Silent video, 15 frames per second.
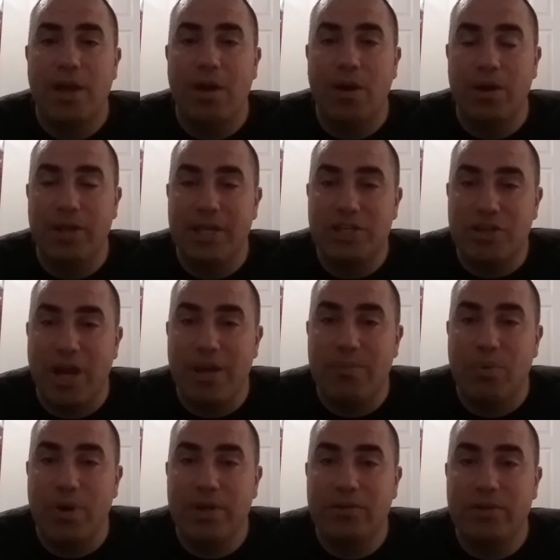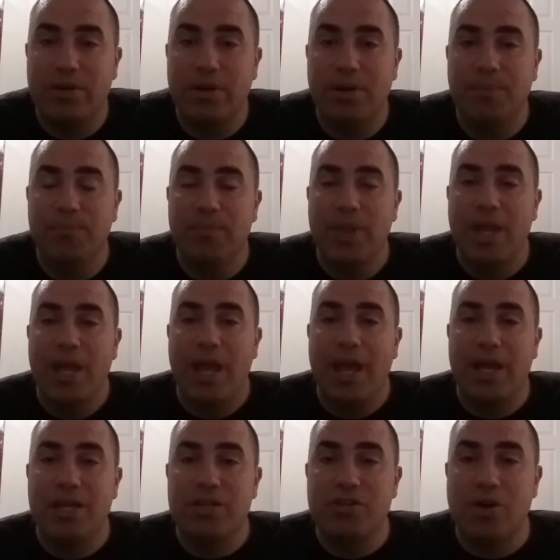or they try and poison her,
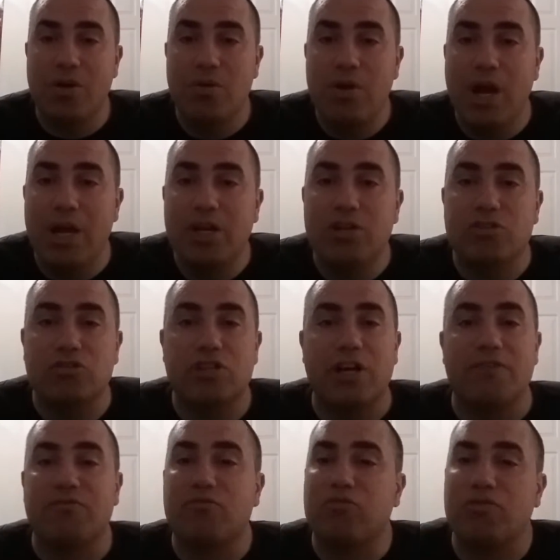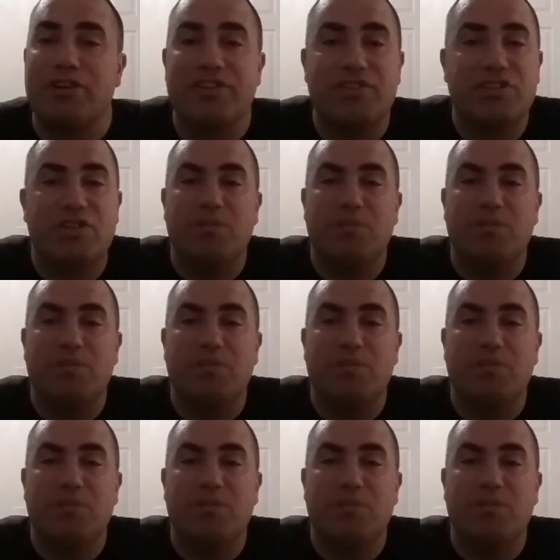and Drogon goes off crazy,